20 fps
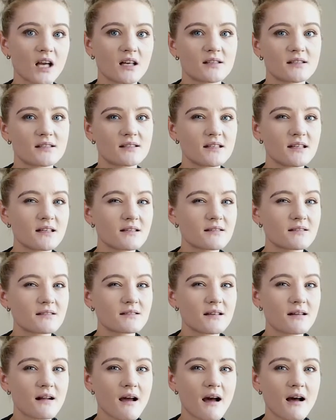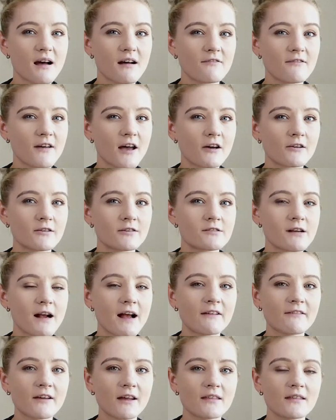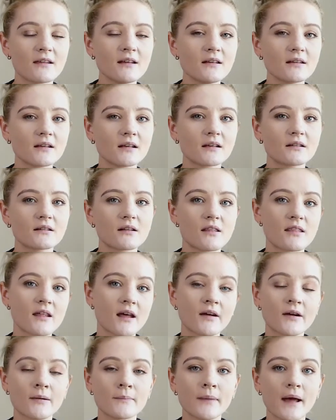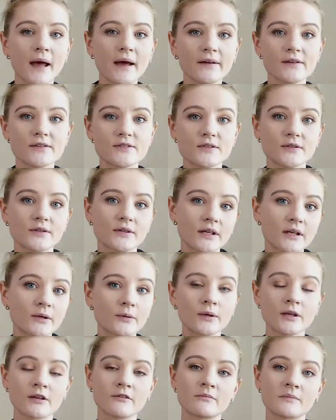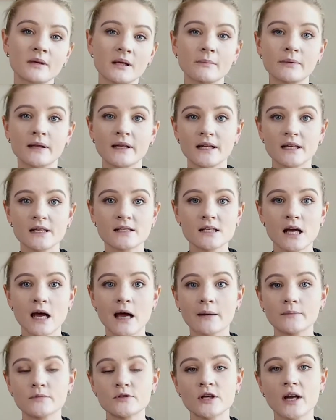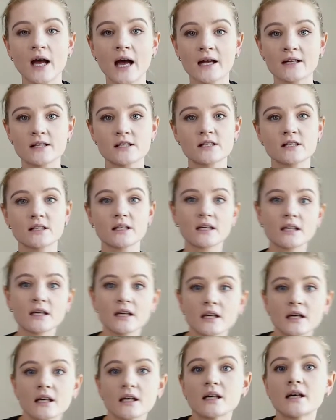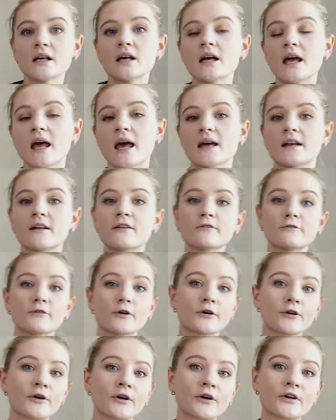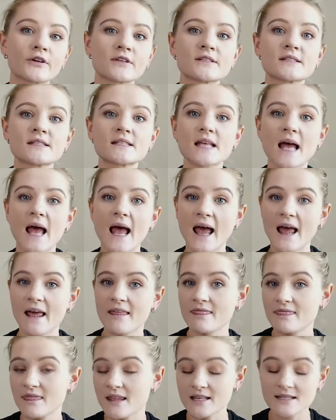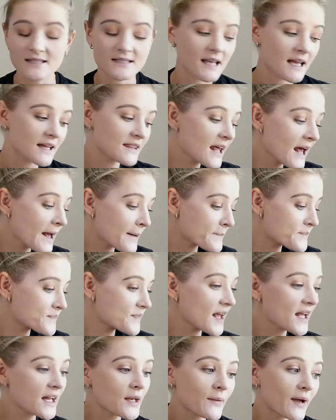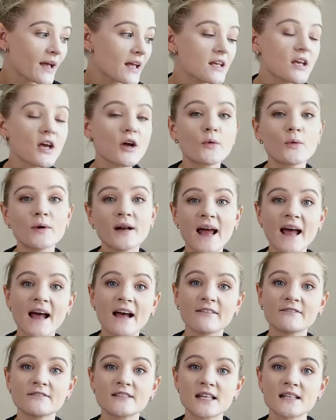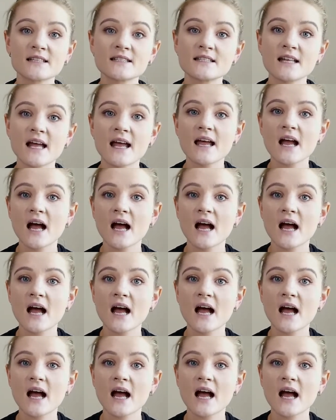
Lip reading: 6.5 hour drive, I think. there and back, so it'll give me plenty of time to actually edit photos and things like that. Anyway, what I have done today